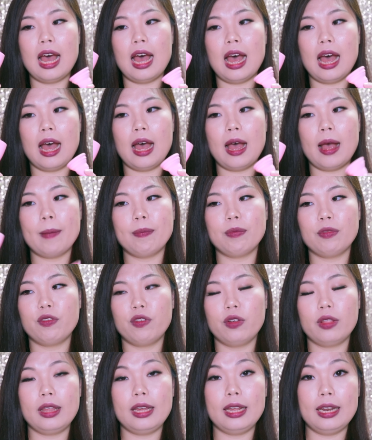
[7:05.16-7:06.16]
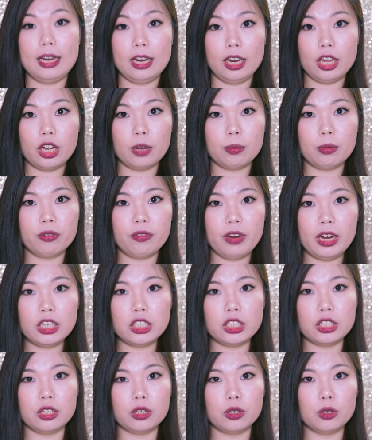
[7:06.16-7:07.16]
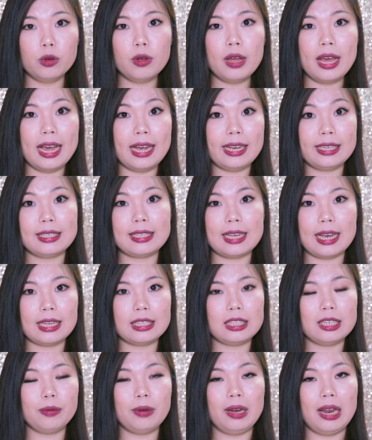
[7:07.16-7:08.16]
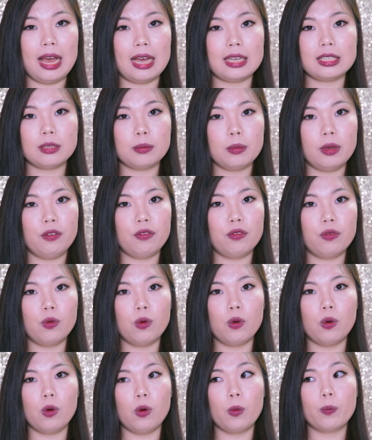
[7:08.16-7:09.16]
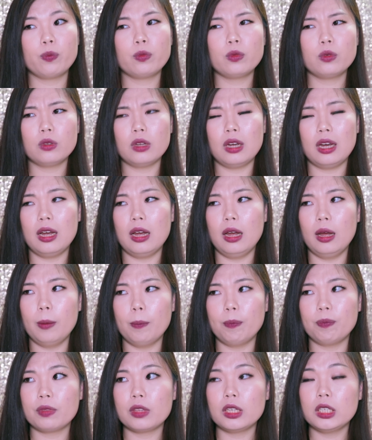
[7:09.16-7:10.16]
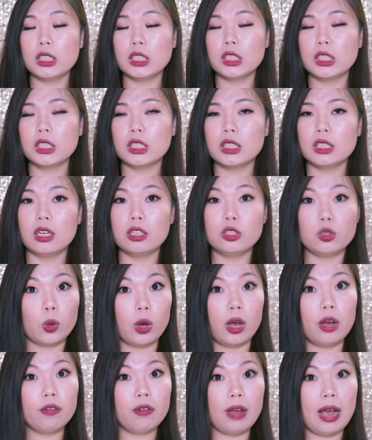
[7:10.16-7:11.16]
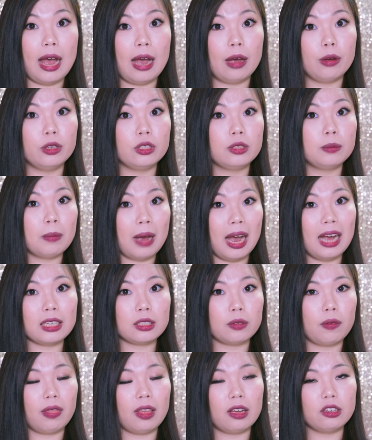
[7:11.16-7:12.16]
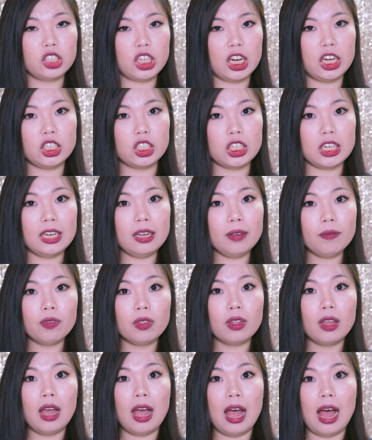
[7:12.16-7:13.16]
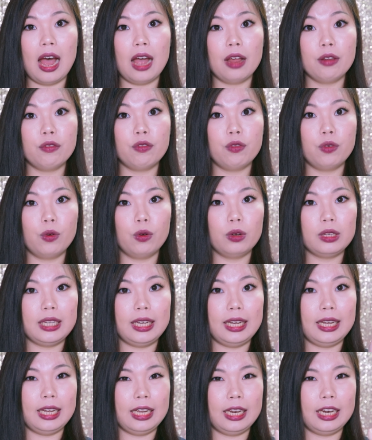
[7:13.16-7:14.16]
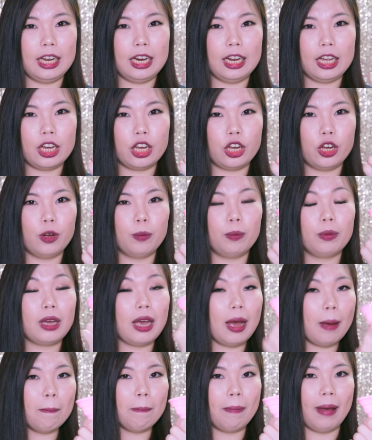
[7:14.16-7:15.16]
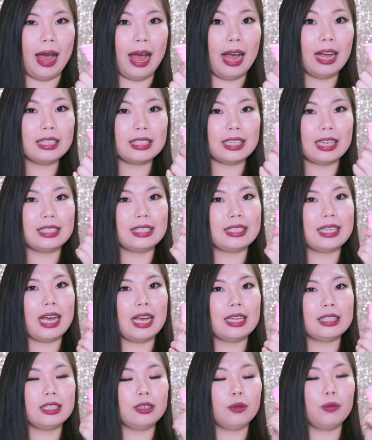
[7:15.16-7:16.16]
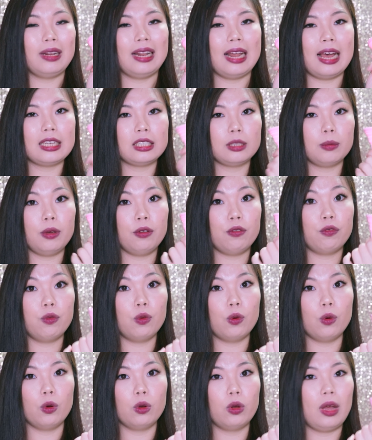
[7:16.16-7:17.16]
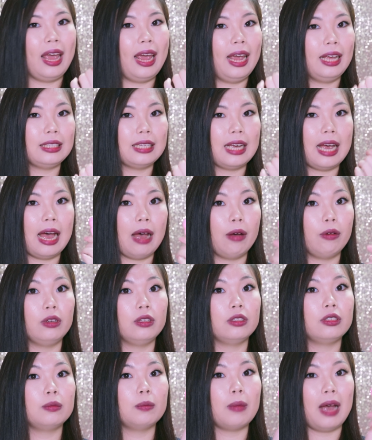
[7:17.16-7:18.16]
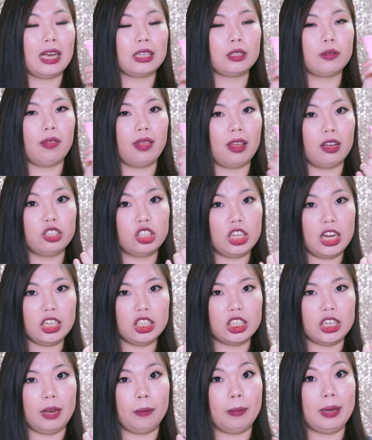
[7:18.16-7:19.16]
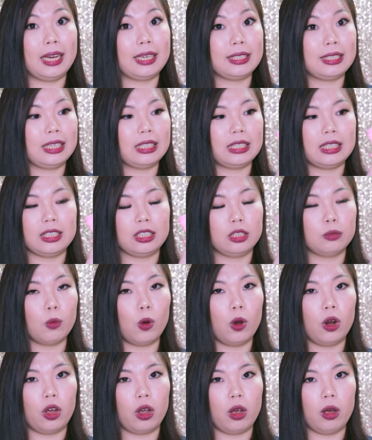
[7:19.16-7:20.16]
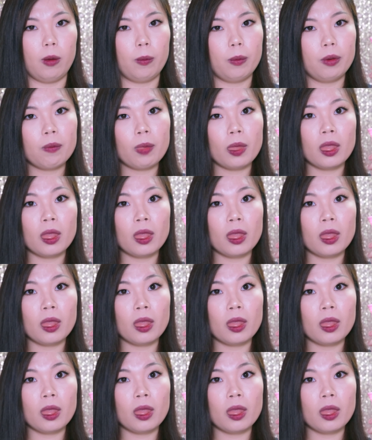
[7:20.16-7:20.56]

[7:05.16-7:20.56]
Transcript: for the Lily Cup Original, it says it will last me for 12 hours max without changing, and for the Lily Cup Compact, it says it will last me for 8 hours max without changing because it's a smaller cup.